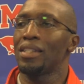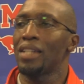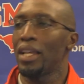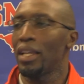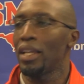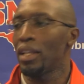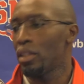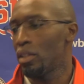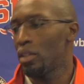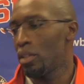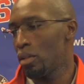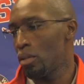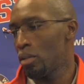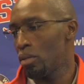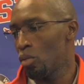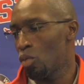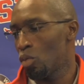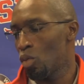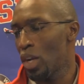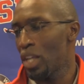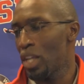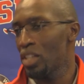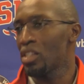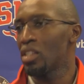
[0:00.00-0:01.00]
take the
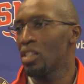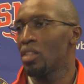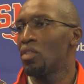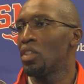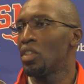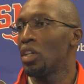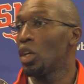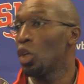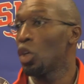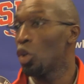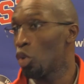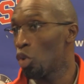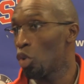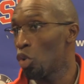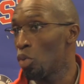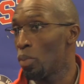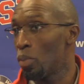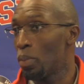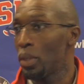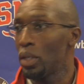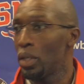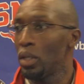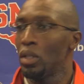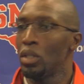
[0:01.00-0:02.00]
rest of the
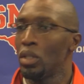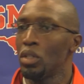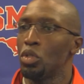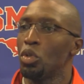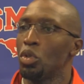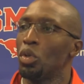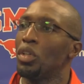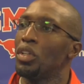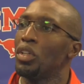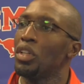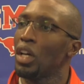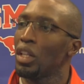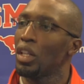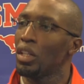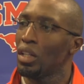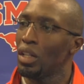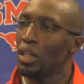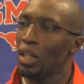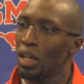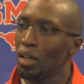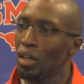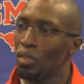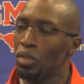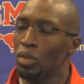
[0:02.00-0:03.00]
group to another
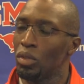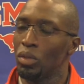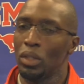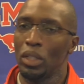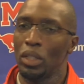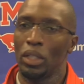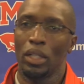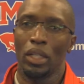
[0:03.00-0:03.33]
level.